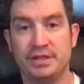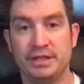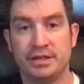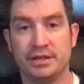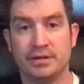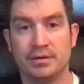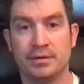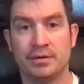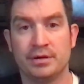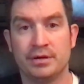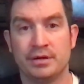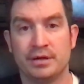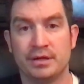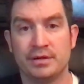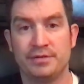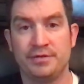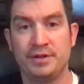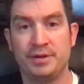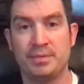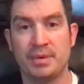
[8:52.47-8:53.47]
hear
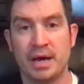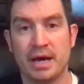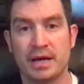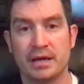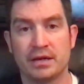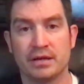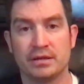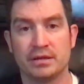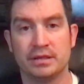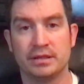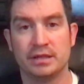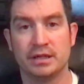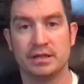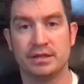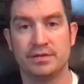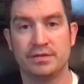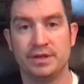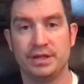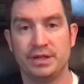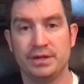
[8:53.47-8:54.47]
feedback on
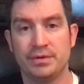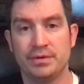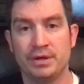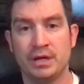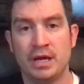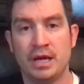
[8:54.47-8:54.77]
the video.